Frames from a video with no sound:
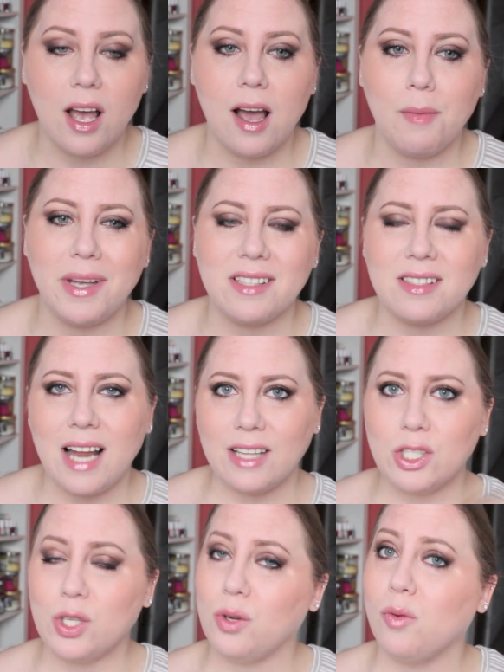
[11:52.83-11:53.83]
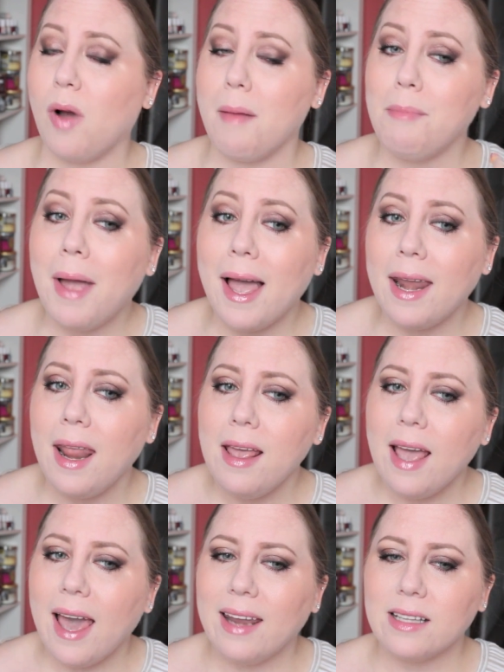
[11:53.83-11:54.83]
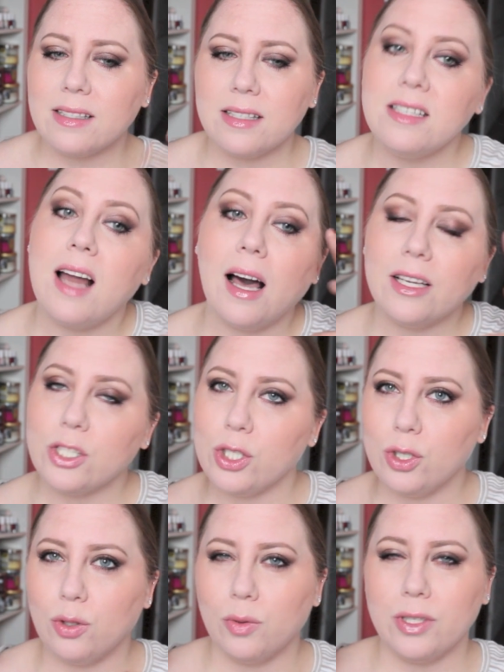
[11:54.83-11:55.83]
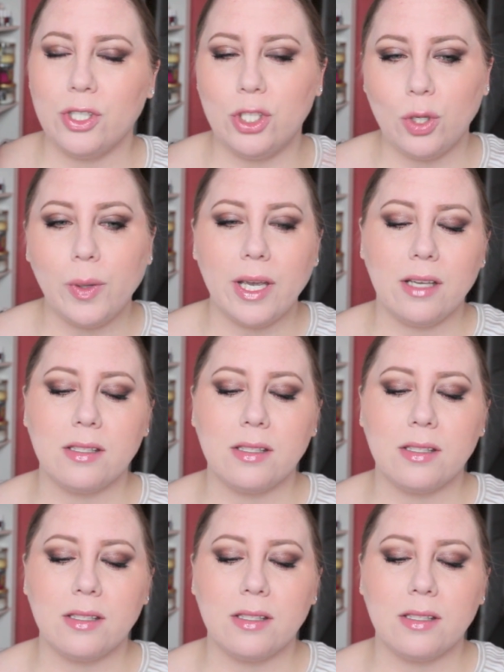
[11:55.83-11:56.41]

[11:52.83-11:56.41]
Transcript: Um, it's not too matte and it's not too dewy.